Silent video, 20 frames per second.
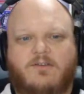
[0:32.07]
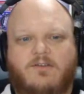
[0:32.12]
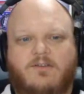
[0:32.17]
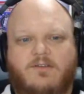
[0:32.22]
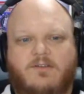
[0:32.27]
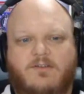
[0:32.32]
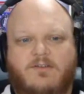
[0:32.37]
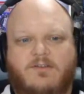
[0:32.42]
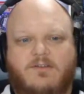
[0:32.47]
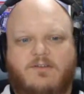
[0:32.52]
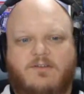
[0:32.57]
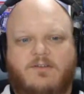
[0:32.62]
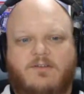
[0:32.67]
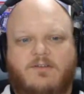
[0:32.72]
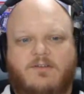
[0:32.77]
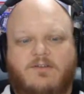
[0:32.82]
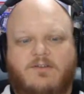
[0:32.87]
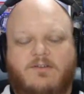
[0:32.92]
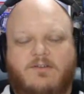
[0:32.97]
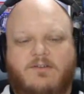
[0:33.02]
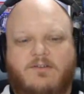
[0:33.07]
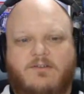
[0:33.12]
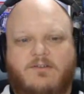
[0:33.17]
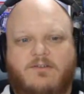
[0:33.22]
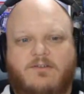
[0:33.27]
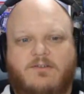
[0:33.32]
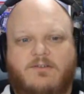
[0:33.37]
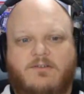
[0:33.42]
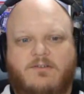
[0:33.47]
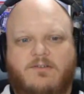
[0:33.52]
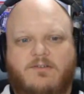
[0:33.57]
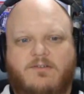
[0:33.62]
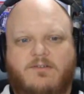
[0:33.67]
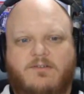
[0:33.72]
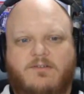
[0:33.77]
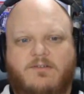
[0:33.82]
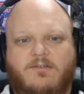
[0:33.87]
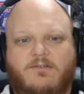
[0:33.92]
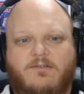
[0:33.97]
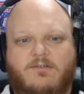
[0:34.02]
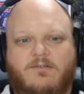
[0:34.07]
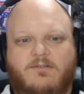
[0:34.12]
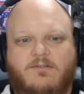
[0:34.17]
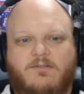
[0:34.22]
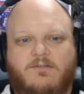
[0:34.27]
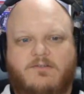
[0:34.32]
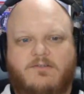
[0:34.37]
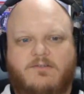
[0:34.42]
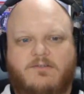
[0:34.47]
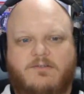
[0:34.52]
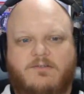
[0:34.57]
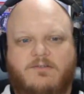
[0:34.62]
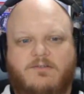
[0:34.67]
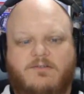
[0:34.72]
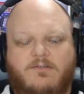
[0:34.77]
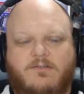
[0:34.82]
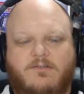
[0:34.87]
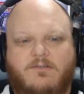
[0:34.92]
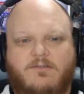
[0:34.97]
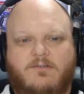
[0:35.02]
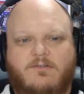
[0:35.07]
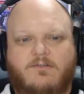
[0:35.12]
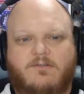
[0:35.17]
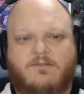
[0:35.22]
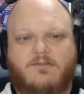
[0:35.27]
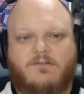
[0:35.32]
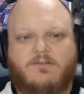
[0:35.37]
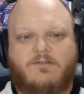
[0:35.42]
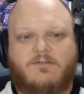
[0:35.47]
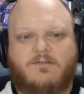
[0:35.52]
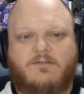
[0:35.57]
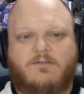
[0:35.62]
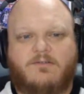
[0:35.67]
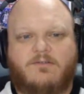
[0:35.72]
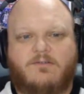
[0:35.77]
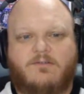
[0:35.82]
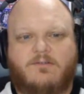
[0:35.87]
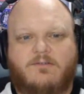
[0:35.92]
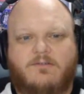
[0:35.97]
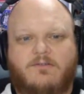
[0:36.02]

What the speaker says: (silent)